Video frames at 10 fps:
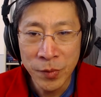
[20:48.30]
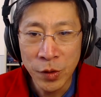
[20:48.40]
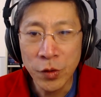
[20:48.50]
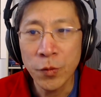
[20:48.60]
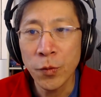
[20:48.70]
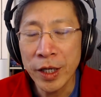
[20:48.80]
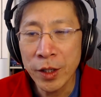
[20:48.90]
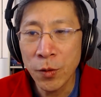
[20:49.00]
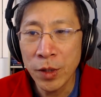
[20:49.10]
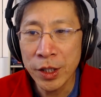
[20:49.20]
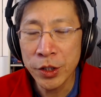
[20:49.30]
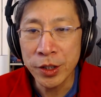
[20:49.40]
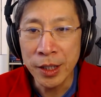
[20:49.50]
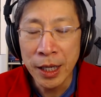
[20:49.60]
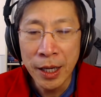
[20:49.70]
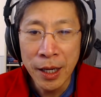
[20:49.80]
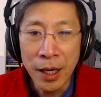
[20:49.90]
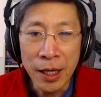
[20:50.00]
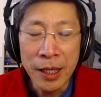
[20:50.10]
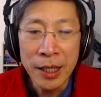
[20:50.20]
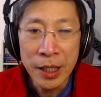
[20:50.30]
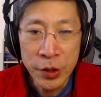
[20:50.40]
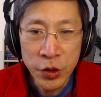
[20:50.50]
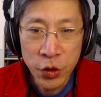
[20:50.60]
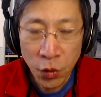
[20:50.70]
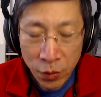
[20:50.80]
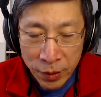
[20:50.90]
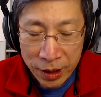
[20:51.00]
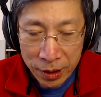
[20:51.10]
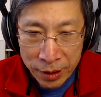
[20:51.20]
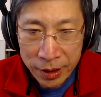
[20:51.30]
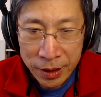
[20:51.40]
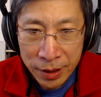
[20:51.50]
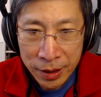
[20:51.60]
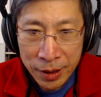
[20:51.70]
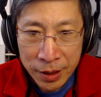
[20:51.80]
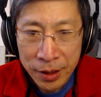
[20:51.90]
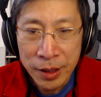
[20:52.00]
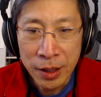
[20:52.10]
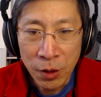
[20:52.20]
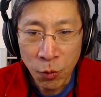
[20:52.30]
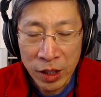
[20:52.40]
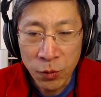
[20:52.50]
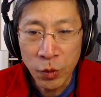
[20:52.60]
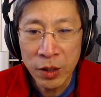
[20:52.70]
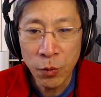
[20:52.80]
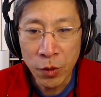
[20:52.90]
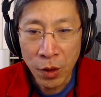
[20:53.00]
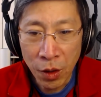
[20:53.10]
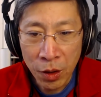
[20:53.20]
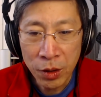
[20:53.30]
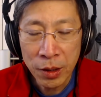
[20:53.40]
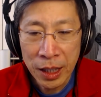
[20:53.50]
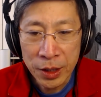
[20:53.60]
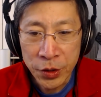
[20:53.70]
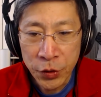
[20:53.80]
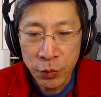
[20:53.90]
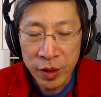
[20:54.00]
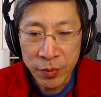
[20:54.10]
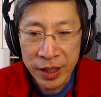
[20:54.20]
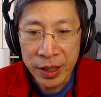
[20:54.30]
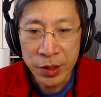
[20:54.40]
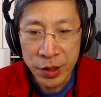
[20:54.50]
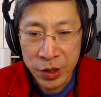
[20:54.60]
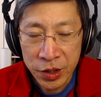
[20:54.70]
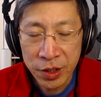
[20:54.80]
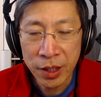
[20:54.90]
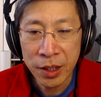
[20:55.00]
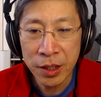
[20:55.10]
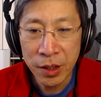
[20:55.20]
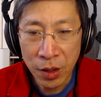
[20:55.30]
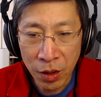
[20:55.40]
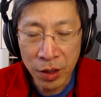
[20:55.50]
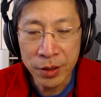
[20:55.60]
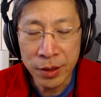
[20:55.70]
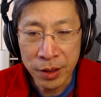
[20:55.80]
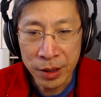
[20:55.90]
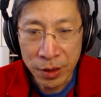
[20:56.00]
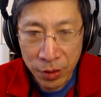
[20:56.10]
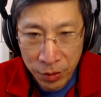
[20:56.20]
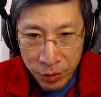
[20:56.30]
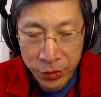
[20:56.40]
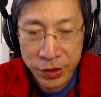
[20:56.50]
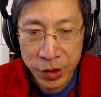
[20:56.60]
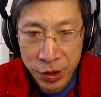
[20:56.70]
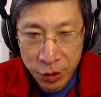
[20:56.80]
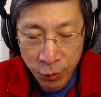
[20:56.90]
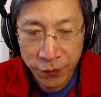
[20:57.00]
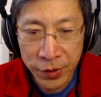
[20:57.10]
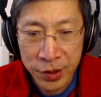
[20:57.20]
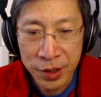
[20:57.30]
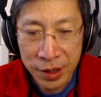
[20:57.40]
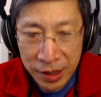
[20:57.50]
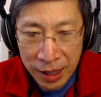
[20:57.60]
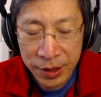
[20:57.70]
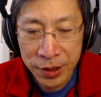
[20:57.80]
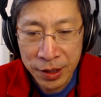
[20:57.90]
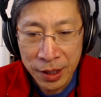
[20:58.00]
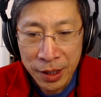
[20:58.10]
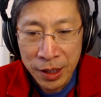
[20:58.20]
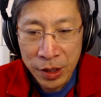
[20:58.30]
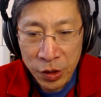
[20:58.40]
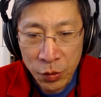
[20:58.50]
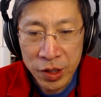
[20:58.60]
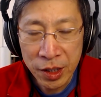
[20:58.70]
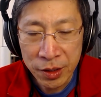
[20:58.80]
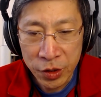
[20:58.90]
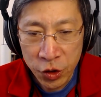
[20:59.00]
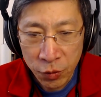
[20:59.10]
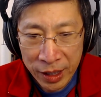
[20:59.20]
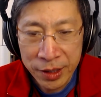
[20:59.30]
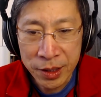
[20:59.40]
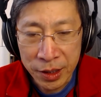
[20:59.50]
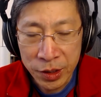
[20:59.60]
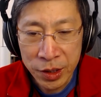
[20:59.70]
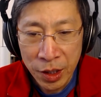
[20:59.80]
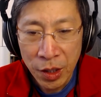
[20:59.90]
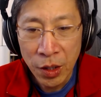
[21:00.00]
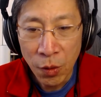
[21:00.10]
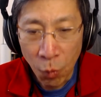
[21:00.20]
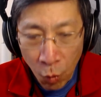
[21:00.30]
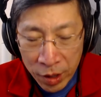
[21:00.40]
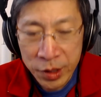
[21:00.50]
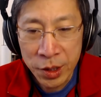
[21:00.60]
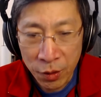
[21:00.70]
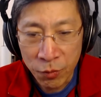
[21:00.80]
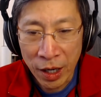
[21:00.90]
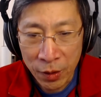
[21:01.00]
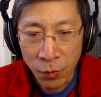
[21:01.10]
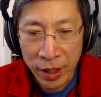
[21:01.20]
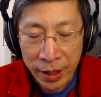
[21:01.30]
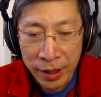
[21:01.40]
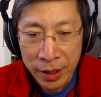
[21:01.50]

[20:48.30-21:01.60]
Great question. Historically, when we were all as human beings stuck on the Earth's surface, yes, using the transits was the right way